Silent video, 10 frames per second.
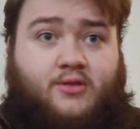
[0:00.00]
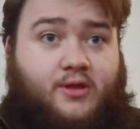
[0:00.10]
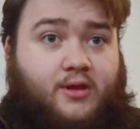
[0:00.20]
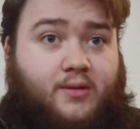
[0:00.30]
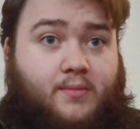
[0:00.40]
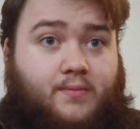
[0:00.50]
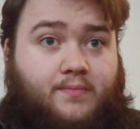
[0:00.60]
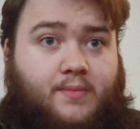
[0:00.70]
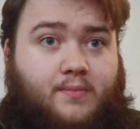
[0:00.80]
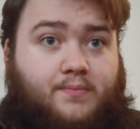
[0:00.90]
the
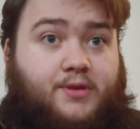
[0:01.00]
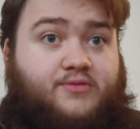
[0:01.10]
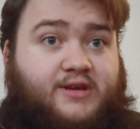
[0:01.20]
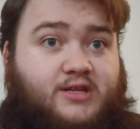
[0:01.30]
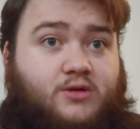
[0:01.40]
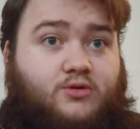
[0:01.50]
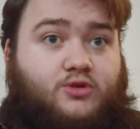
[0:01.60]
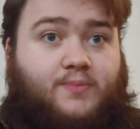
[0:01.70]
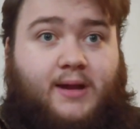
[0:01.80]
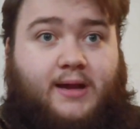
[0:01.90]

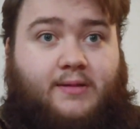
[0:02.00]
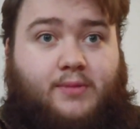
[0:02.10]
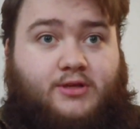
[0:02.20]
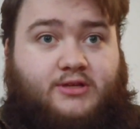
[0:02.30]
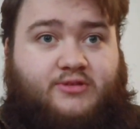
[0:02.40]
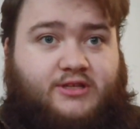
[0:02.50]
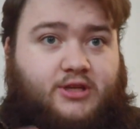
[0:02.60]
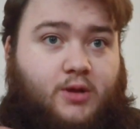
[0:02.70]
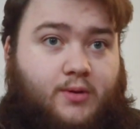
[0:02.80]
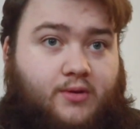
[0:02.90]
Puritos by Monte
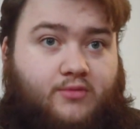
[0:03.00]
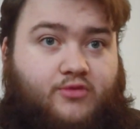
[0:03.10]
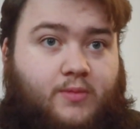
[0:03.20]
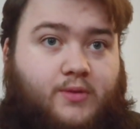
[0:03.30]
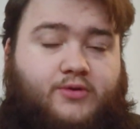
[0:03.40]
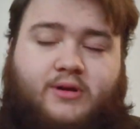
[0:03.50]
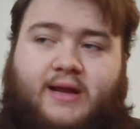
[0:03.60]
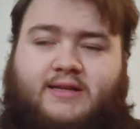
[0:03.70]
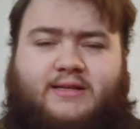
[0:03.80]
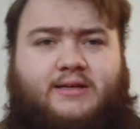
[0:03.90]
Cristo and Romeo and
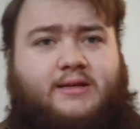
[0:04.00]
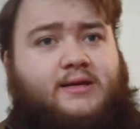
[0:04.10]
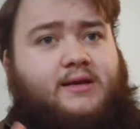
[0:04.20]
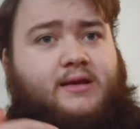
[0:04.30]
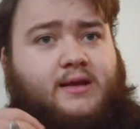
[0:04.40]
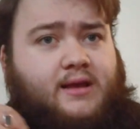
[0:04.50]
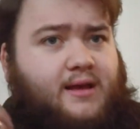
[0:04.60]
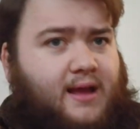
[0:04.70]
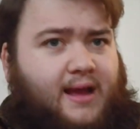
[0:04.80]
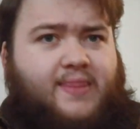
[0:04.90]
Julieta,
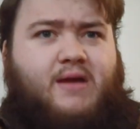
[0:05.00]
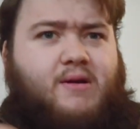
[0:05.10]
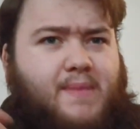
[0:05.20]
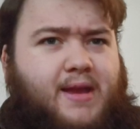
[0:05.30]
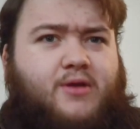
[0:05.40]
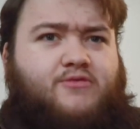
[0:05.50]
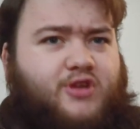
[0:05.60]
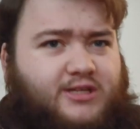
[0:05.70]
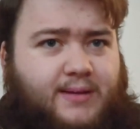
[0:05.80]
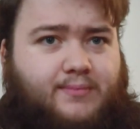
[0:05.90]
and there are many other
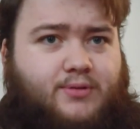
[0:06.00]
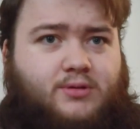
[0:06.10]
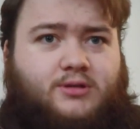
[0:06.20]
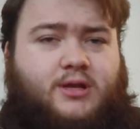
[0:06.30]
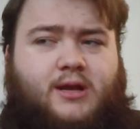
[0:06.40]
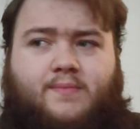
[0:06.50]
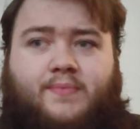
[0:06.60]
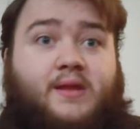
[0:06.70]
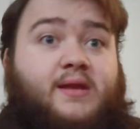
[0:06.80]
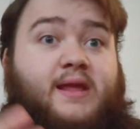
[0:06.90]
examples.
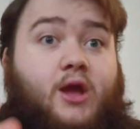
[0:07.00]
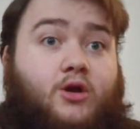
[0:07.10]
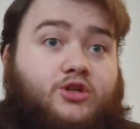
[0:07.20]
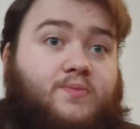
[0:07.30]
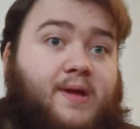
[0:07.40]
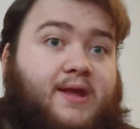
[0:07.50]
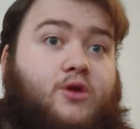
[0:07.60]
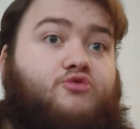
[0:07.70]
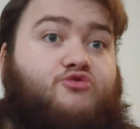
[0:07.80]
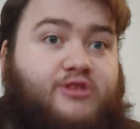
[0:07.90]
Neos make
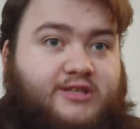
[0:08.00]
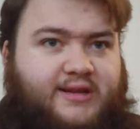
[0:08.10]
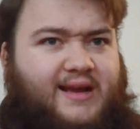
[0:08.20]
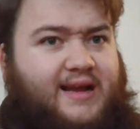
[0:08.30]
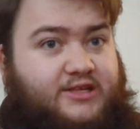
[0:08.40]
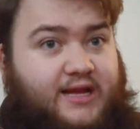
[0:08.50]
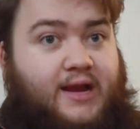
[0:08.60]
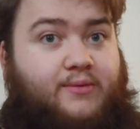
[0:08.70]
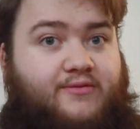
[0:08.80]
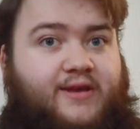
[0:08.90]
country cigars that
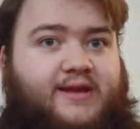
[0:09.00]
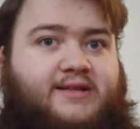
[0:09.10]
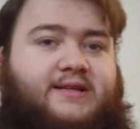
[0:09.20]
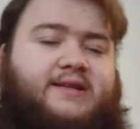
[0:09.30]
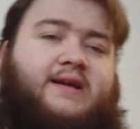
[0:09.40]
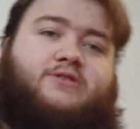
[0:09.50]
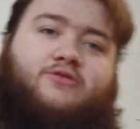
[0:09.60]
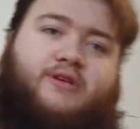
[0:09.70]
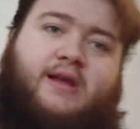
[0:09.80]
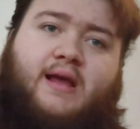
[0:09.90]
I would fit into this
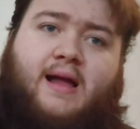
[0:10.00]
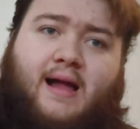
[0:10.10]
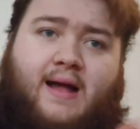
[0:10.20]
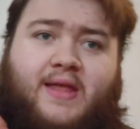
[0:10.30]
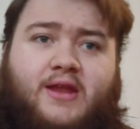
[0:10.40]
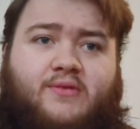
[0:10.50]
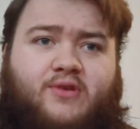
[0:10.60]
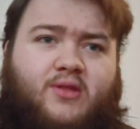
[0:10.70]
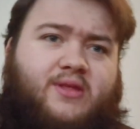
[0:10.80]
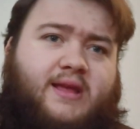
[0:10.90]
category, and then you've
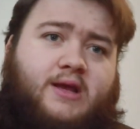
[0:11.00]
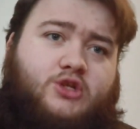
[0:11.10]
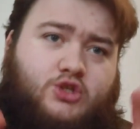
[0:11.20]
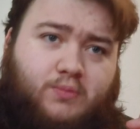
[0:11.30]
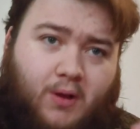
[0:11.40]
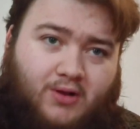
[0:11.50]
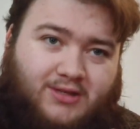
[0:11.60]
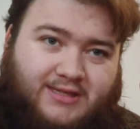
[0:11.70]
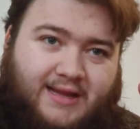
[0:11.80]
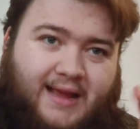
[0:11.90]
got the
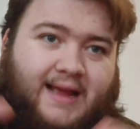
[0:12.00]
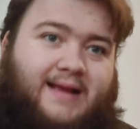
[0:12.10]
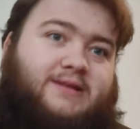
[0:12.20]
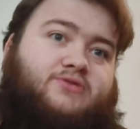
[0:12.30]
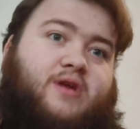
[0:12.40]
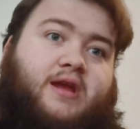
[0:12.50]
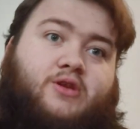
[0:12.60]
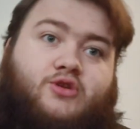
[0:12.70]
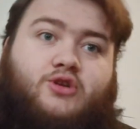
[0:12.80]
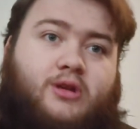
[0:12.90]
small cigars
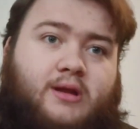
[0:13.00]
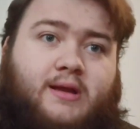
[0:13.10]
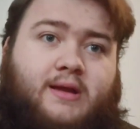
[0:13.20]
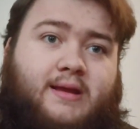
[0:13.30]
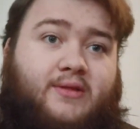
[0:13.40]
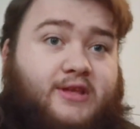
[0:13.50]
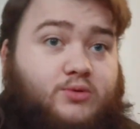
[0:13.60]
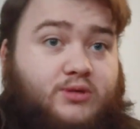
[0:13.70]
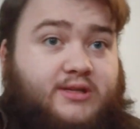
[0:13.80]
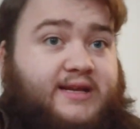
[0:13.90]
range. Now these
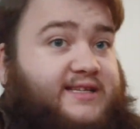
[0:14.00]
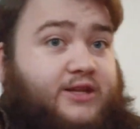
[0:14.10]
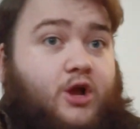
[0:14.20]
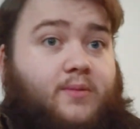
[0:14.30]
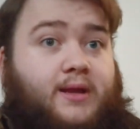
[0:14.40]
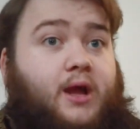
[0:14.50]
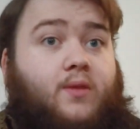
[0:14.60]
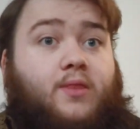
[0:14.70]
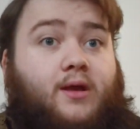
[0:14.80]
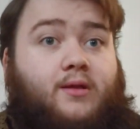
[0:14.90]
will say normally
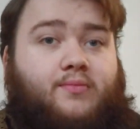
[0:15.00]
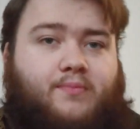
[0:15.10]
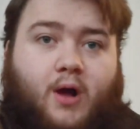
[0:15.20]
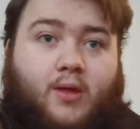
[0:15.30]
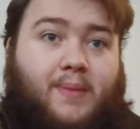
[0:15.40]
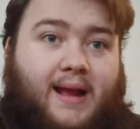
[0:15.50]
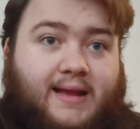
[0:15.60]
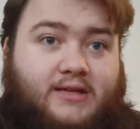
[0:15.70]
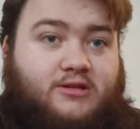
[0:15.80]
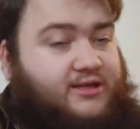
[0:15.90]
on the
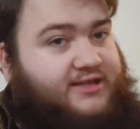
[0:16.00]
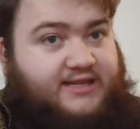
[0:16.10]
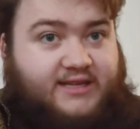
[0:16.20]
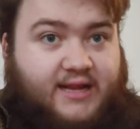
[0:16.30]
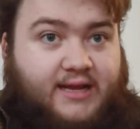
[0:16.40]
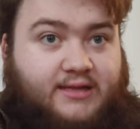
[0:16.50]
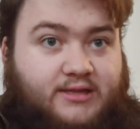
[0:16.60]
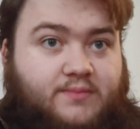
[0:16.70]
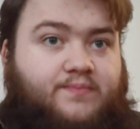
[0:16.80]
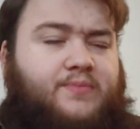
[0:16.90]
packet they'll say
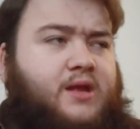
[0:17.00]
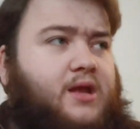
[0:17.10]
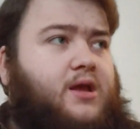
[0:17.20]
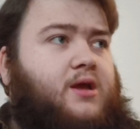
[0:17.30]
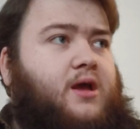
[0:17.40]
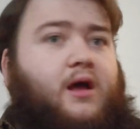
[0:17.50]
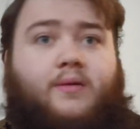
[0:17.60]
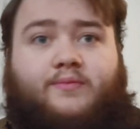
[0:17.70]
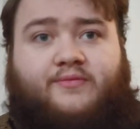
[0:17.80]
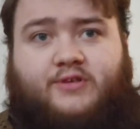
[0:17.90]
cigars.
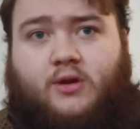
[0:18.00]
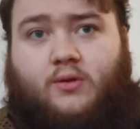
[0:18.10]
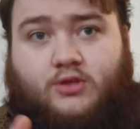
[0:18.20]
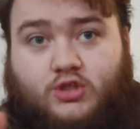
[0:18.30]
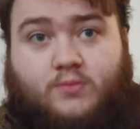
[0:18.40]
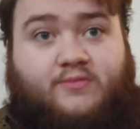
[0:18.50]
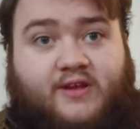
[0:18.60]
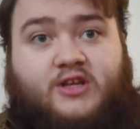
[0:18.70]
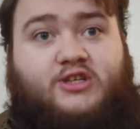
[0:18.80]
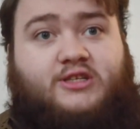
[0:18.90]
So some
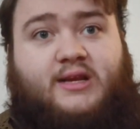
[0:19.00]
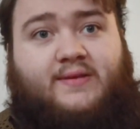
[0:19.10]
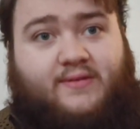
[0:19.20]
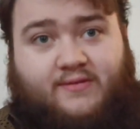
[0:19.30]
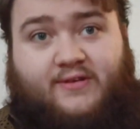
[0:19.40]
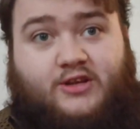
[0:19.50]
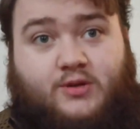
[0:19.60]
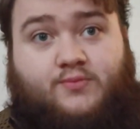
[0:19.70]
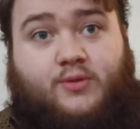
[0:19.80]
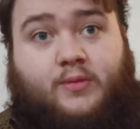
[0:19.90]
Villager cigars, the
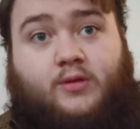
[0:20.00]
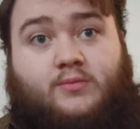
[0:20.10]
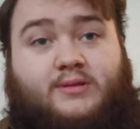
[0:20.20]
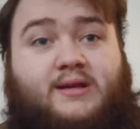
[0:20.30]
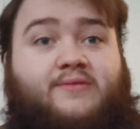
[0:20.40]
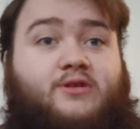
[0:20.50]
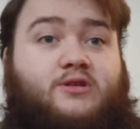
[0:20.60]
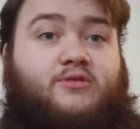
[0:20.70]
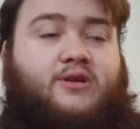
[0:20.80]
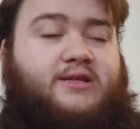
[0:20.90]
Villager Premium Number
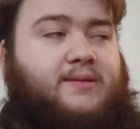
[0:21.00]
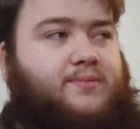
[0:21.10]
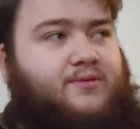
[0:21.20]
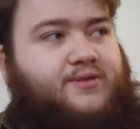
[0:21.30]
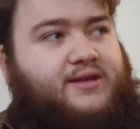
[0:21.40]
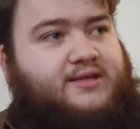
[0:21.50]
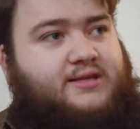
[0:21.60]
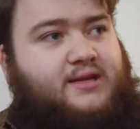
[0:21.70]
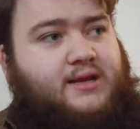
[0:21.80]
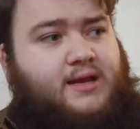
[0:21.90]
7s are a good example of this.